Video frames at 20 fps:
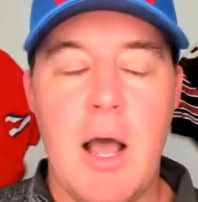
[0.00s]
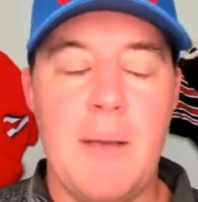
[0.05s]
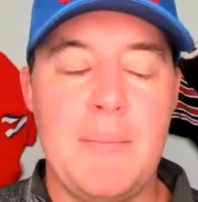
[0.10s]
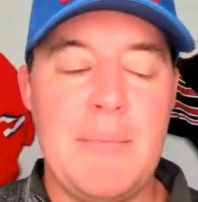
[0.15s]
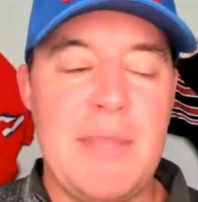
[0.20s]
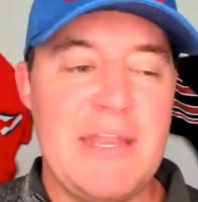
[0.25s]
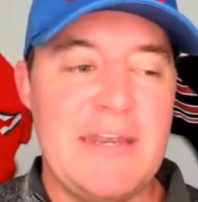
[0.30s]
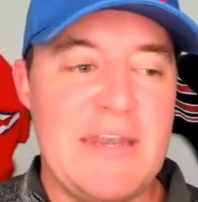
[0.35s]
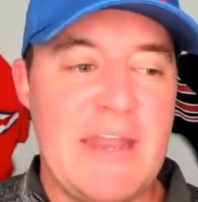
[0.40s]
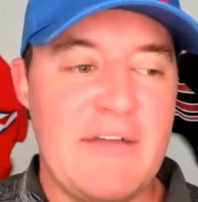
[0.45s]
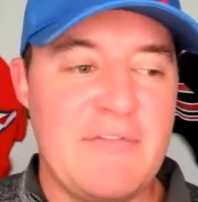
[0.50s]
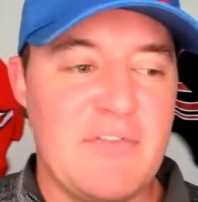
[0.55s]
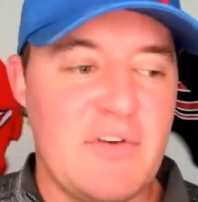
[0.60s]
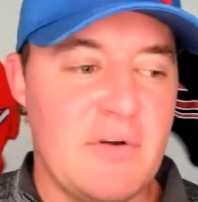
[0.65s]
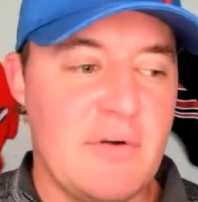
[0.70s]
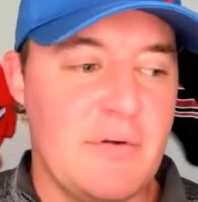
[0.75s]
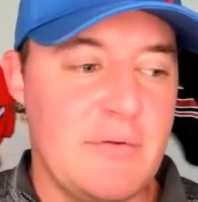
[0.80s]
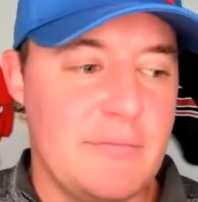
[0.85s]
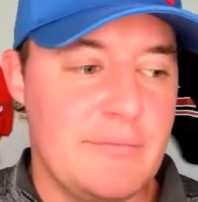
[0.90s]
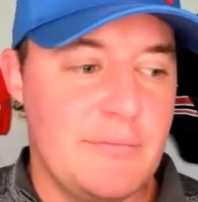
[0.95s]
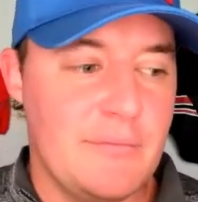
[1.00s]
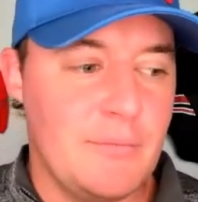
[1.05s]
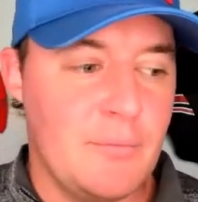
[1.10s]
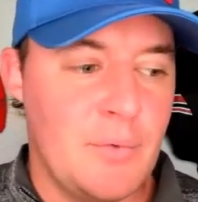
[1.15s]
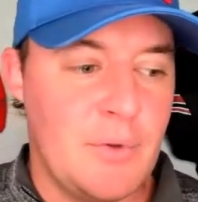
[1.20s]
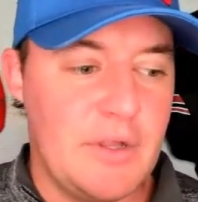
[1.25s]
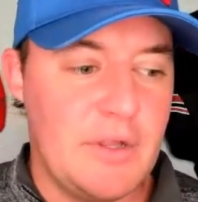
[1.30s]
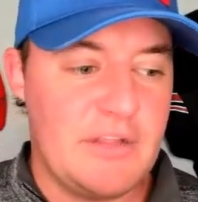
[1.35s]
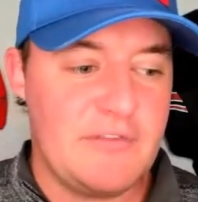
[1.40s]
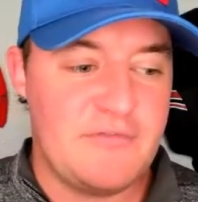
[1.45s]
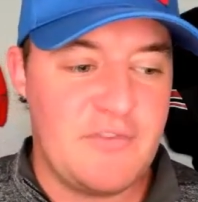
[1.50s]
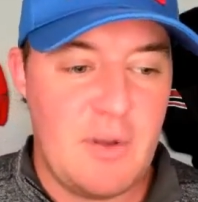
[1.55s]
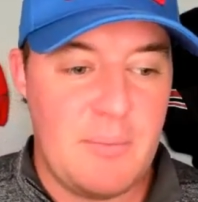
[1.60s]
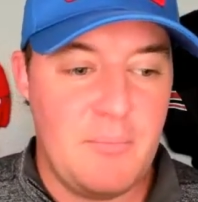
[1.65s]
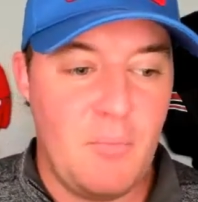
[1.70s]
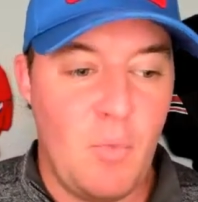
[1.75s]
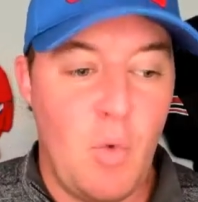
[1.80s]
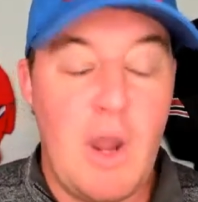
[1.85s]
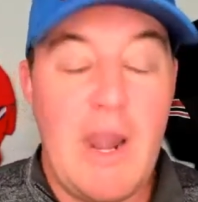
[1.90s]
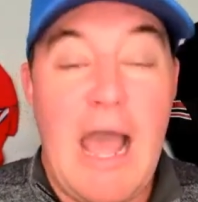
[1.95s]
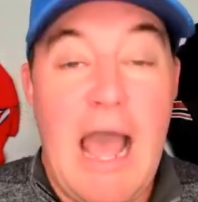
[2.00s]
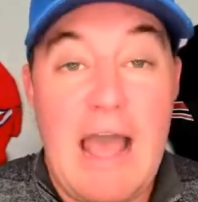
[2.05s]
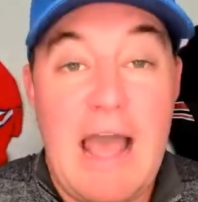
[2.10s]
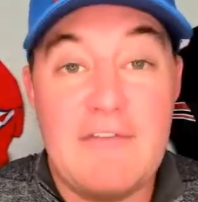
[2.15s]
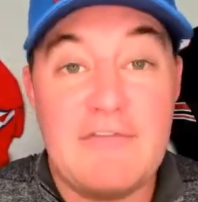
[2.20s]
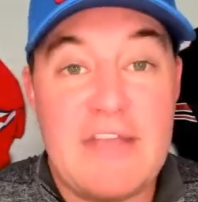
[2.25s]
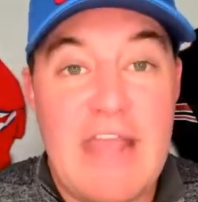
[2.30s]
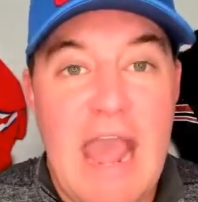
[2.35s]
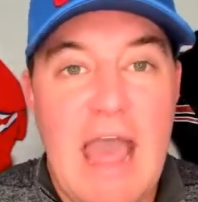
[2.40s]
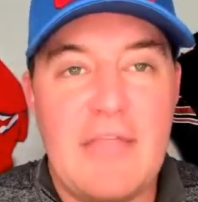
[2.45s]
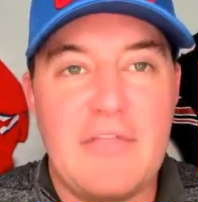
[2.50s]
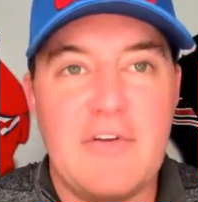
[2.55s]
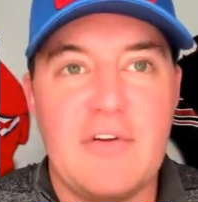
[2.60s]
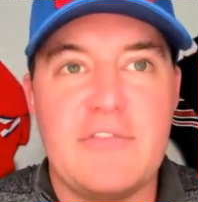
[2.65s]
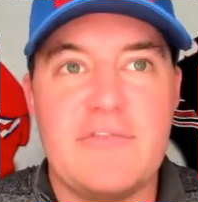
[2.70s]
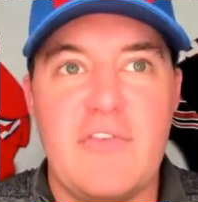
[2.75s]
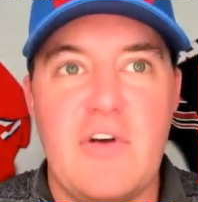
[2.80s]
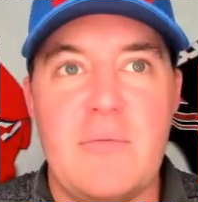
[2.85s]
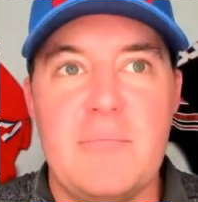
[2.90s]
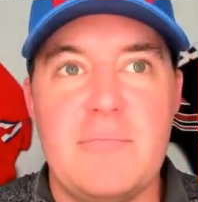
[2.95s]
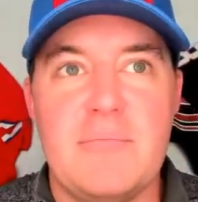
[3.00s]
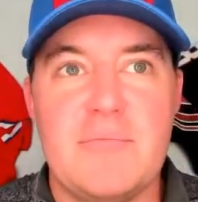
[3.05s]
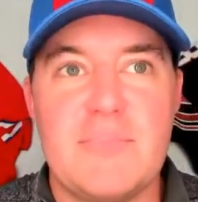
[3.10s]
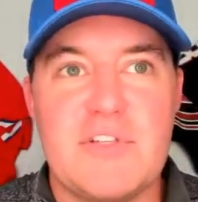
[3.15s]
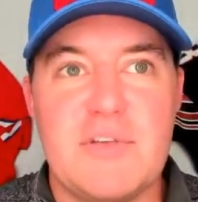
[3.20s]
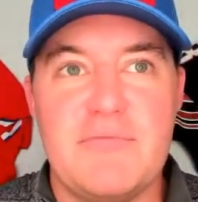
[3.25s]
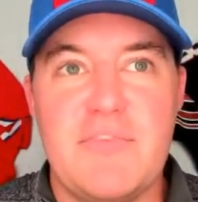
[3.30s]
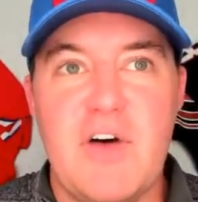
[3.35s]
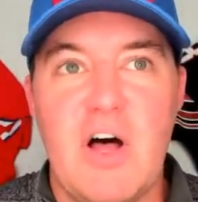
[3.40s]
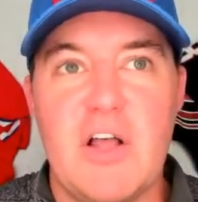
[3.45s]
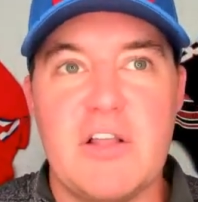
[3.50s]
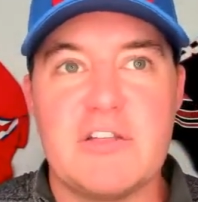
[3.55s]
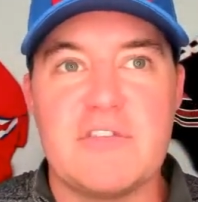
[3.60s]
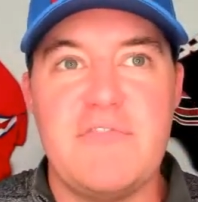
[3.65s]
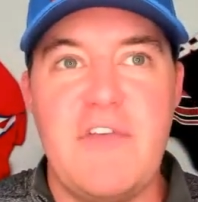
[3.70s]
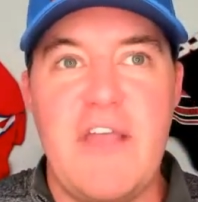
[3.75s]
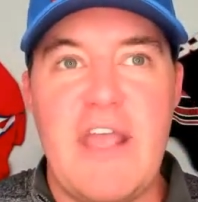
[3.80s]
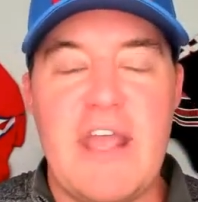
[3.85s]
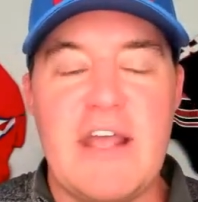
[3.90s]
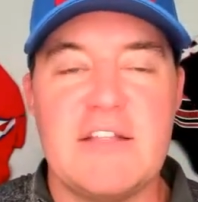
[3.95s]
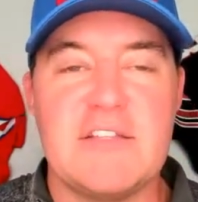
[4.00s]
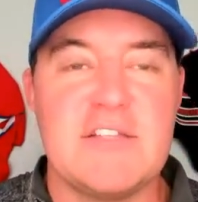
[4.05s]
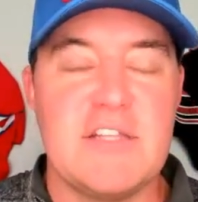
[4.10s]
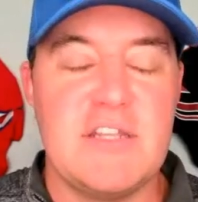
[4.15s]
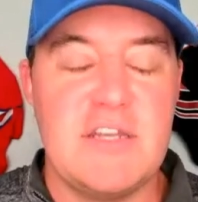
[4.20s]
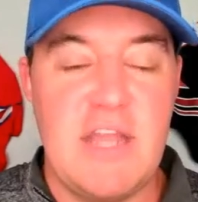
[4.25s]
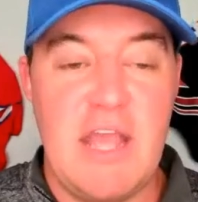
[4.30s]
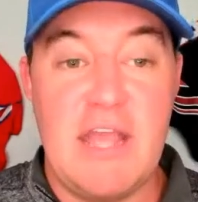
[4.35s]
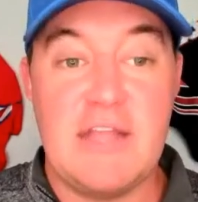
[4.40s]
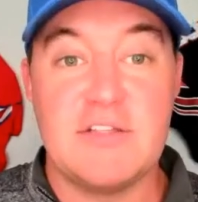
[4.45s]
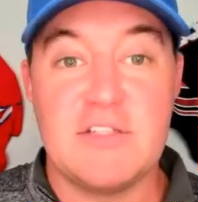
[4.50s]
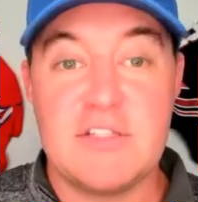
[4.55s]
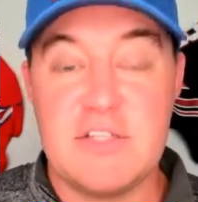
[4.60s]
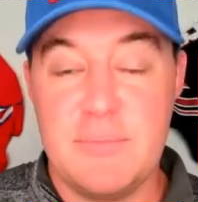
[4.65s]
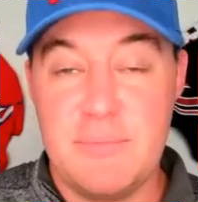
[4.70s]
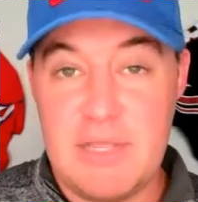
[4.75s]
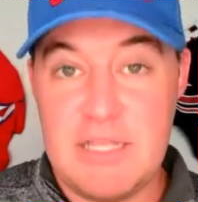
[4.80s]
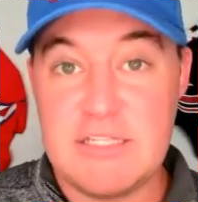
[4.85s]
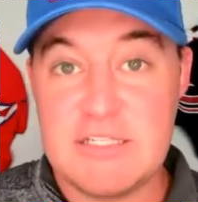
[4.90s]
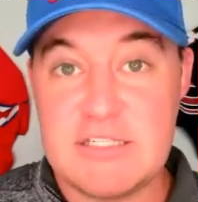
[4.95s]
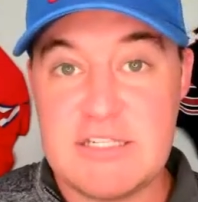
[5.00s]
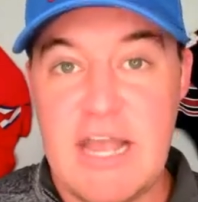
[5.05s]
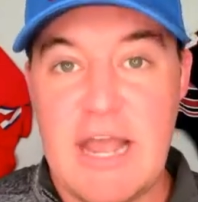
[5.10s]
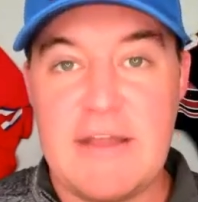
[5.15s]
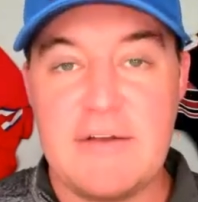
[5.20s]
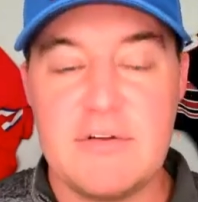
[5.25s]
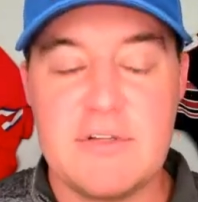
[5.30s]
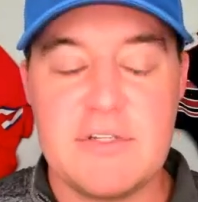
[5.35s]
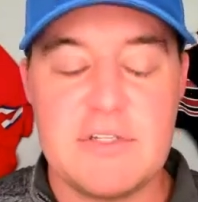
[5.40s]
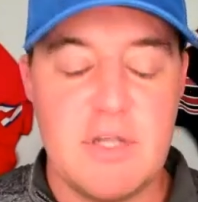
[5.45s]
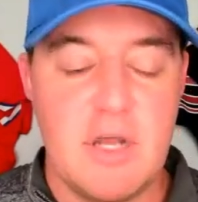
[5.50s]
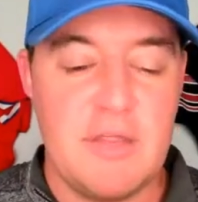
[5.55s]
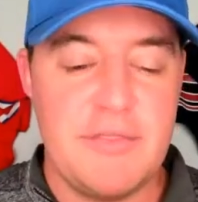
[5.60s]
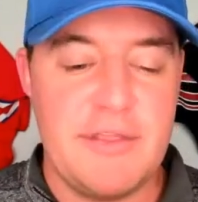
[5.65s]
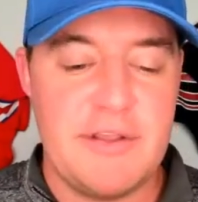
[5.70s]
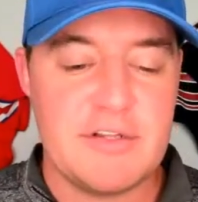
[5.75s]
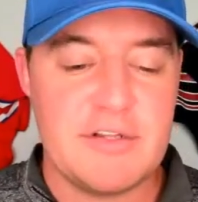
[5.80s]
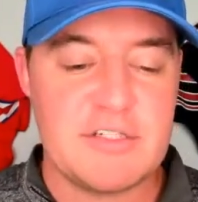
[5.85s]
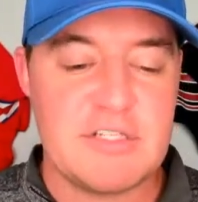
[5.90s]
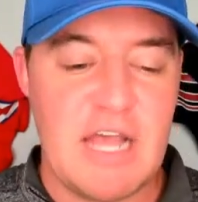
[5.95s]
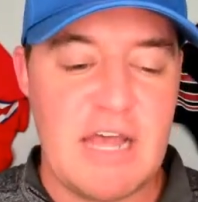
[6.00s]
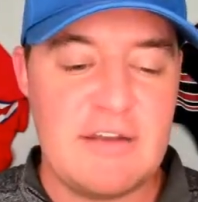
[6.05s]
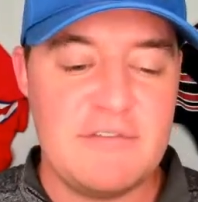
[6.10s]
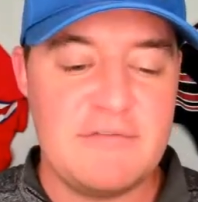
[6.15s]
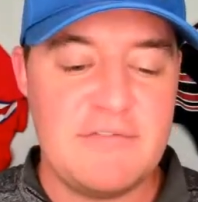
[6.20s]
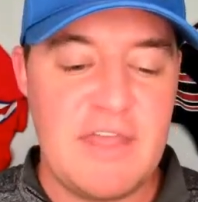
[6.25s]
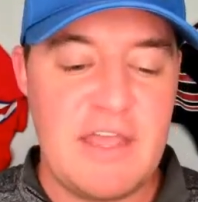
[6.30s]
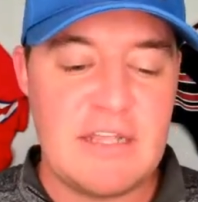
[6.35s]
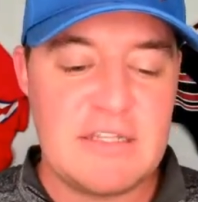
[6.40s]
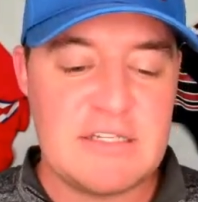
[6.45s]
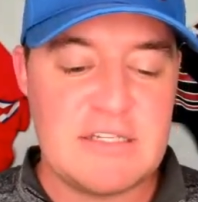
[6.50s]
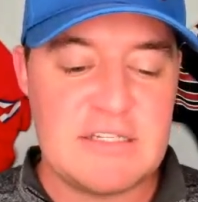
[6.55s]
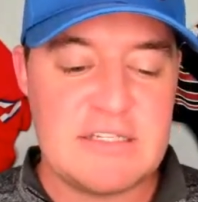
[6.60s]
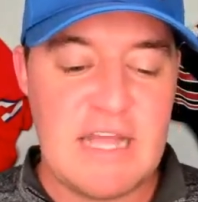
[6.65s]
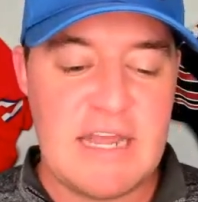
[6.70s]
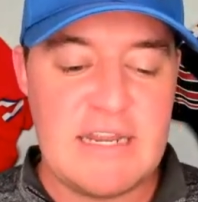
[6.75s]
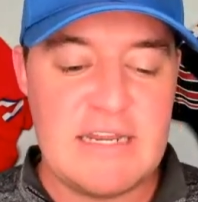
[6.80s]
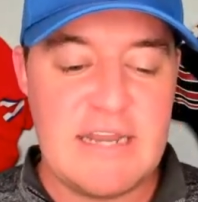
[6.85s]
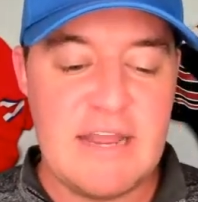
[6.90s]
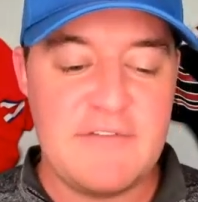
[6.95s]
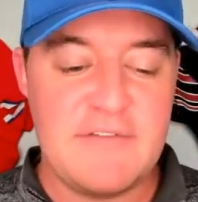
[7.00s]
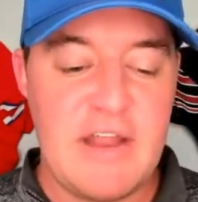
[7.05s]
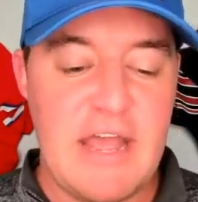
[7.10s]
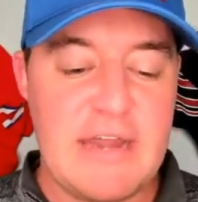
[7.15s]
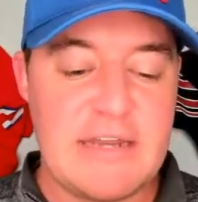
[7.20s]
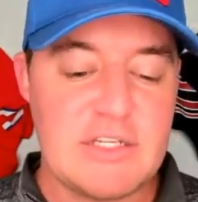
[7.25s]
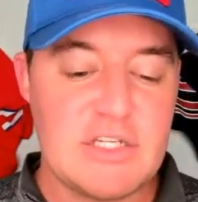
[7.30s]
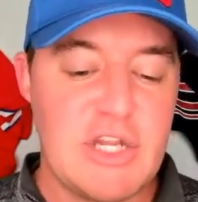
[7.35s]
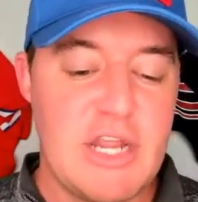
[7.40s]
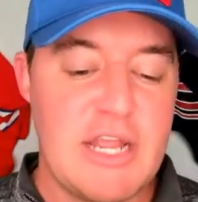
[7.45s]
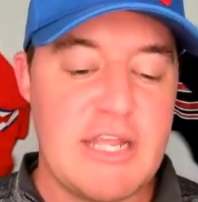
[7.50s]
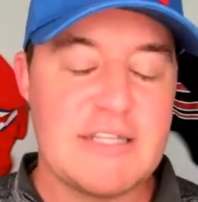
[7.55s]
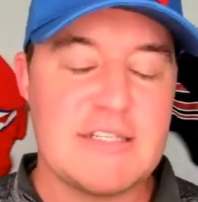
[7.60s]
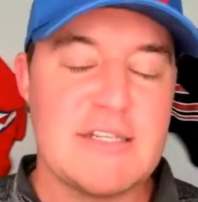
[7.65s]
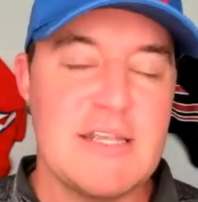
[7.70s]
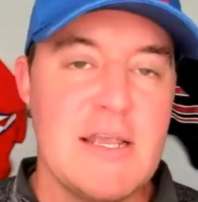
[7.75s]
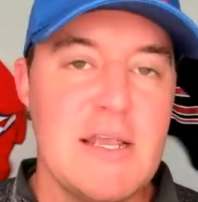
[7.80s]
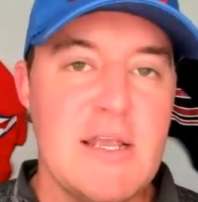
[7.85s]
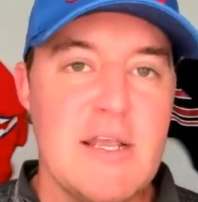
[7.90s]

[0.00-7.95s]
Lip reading: It never really, from what I've gathered from some Vols fans and some insiders on their side of things, is that he never had a chance